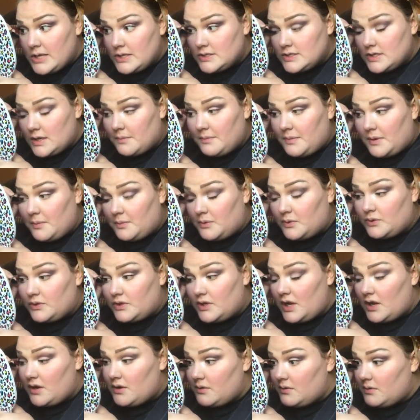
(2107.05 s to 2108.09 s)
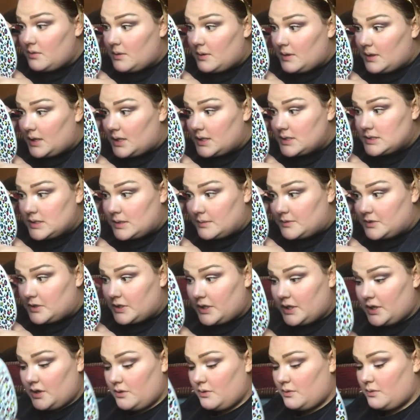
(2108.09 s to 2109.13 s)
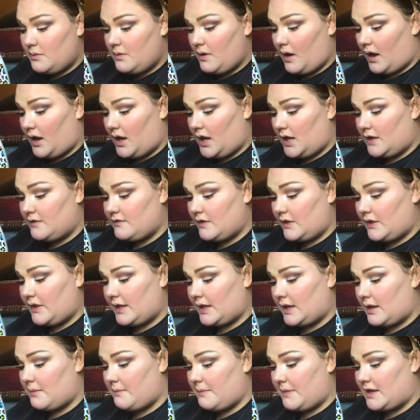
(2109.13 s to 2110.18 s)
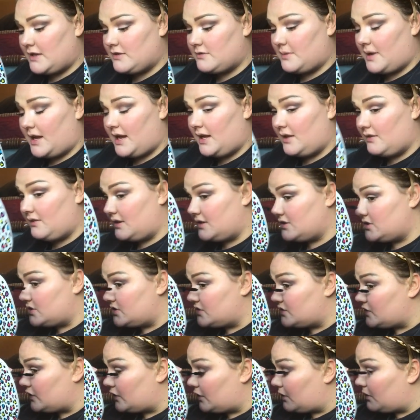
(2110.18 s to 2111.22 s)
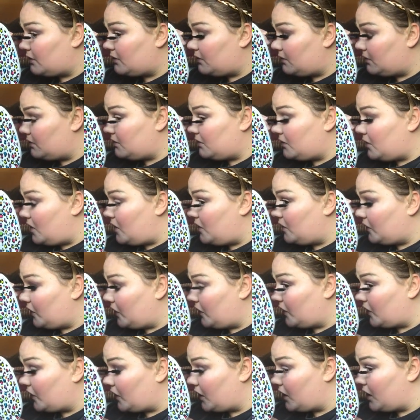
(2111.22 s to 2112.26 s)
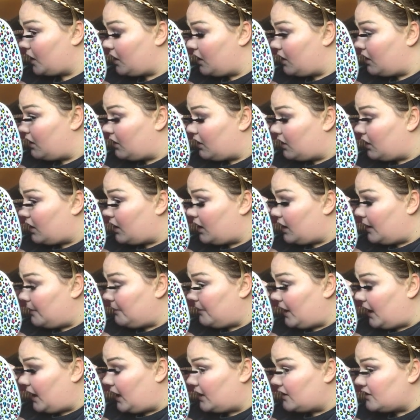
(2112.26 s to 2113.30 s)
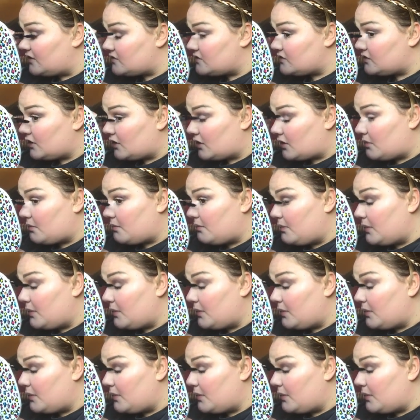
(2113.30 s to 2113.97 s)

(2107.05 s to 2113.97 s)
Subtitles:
Some people don't. It's up to you. I feel like it makes my eyelashes look longer and my eyes look